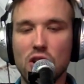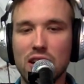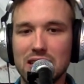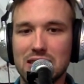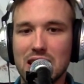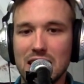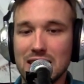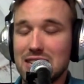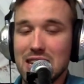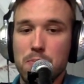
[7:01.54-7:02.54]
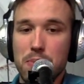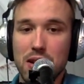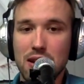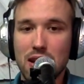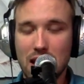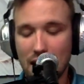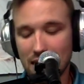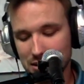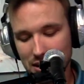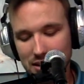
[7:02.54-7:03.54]
is deep, and
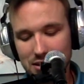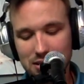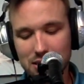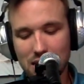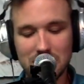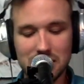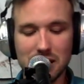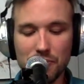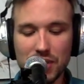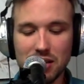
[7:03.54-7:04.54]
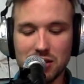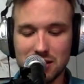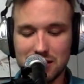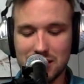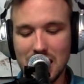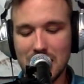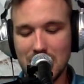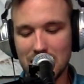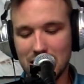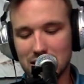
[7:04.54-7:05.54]
it's something to
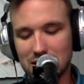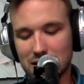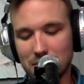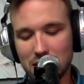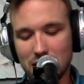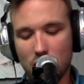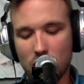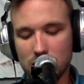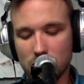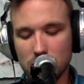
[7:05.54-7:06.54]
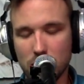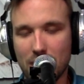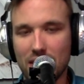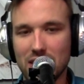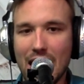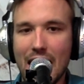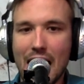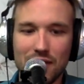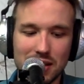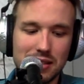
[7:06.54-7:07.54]
see, and it's something that Arkansas Razorback fans
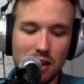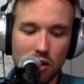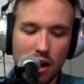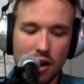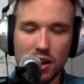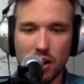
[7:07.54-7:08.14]
haven't seen a lot of.